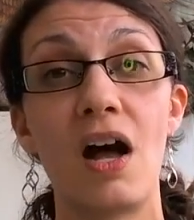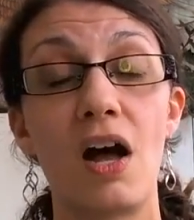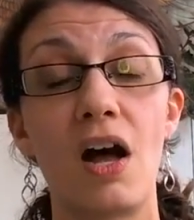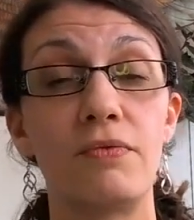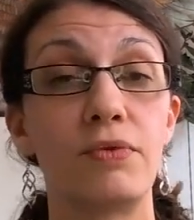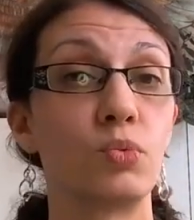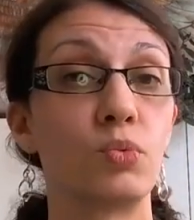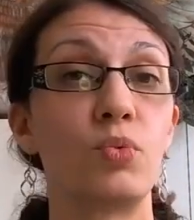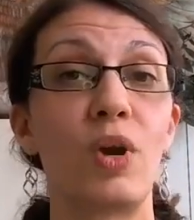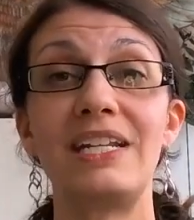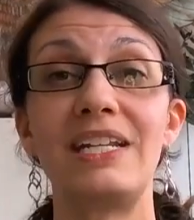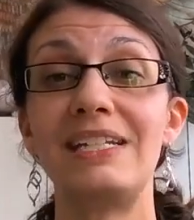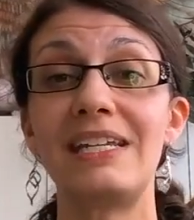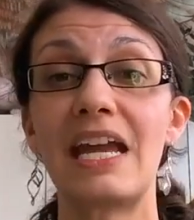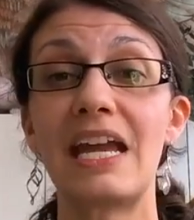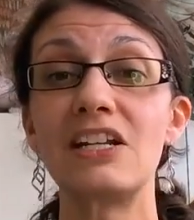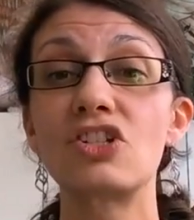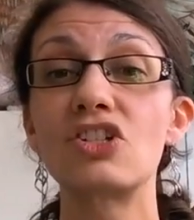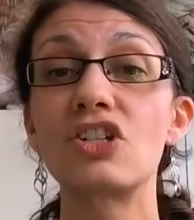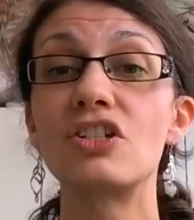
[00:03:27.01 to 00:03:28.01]
of a
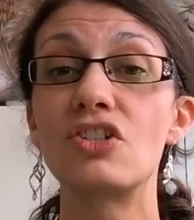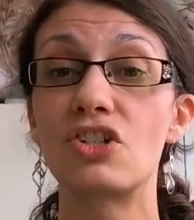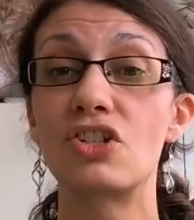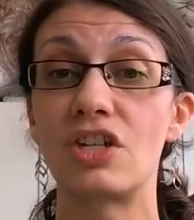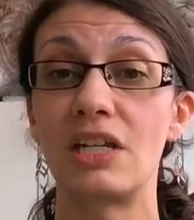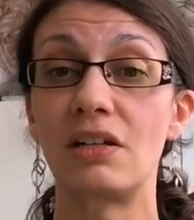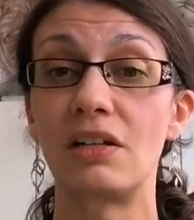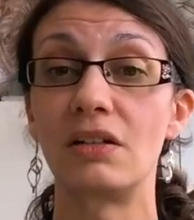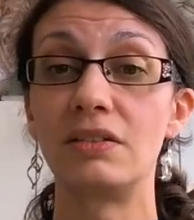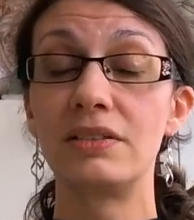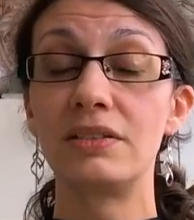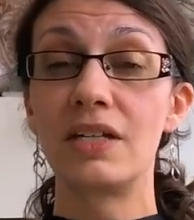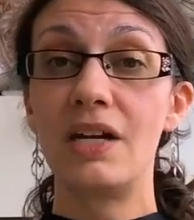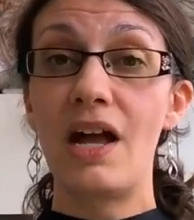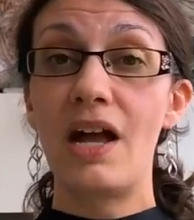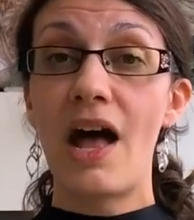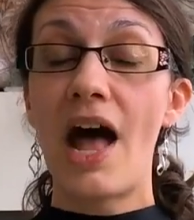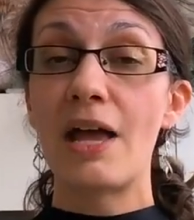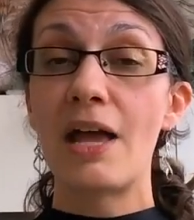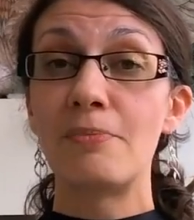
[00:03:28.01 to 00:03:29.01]
radiation shield,
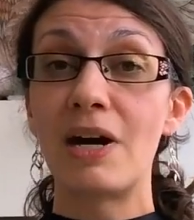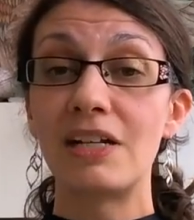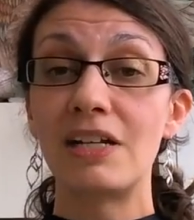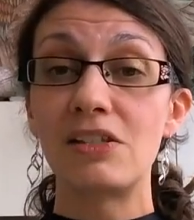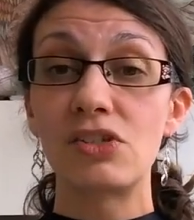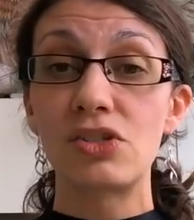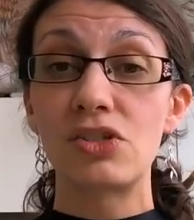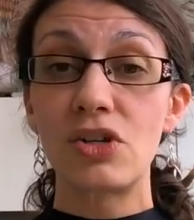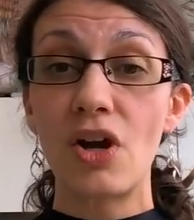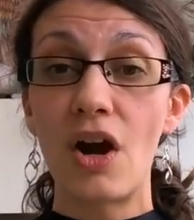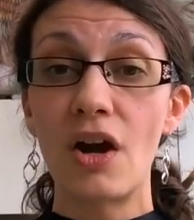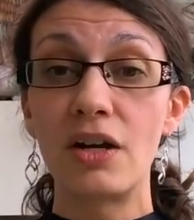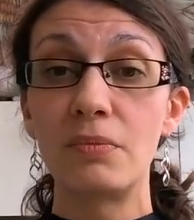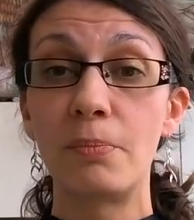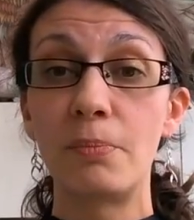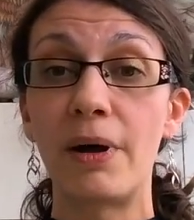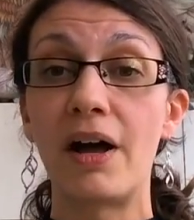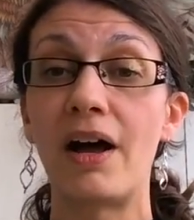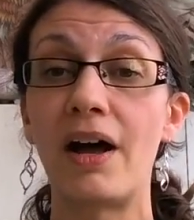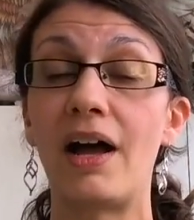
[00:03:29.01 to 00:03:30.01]
I might
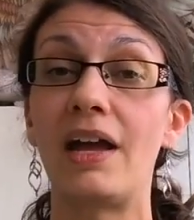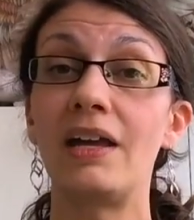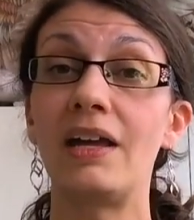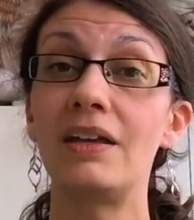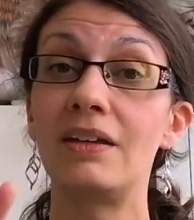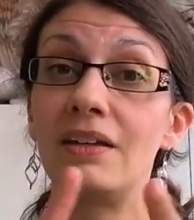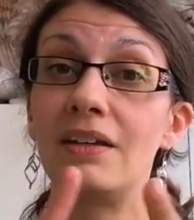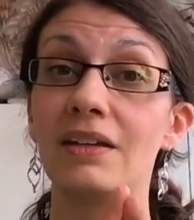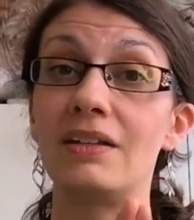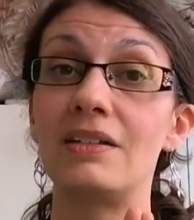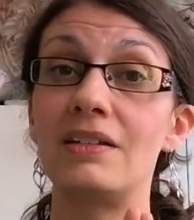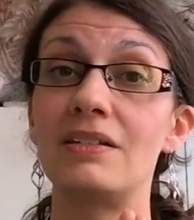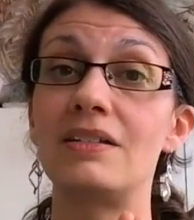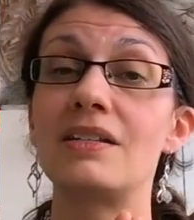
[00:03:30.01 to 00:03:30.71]
start by